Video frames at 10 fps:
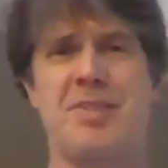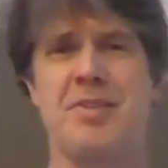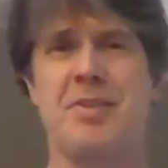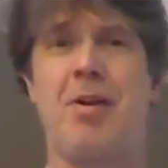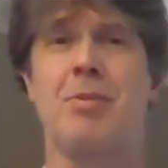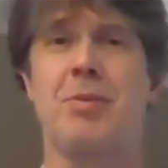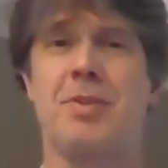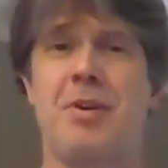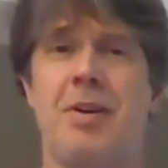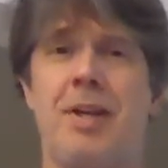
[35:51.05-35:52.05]
This is a long one,
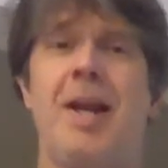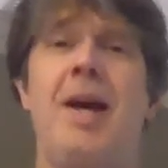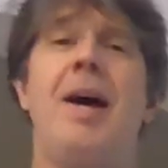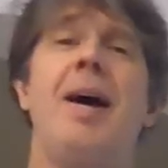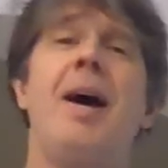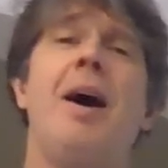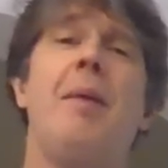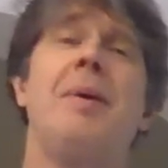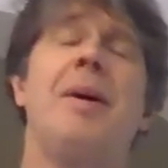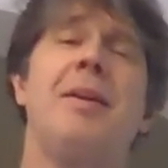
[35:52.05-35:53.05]
sorry.
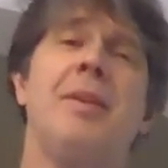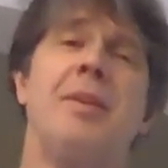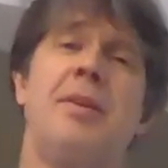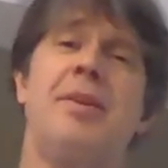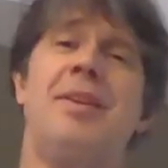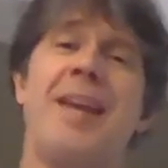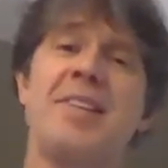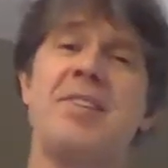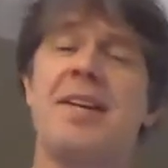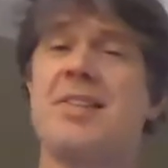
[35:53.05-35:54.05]

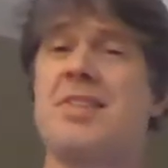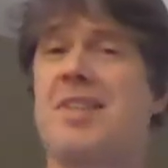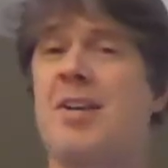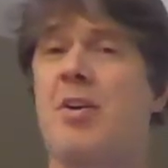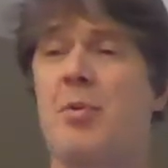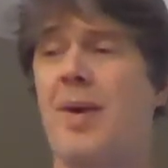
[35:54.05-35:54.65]
Next thing is the thing called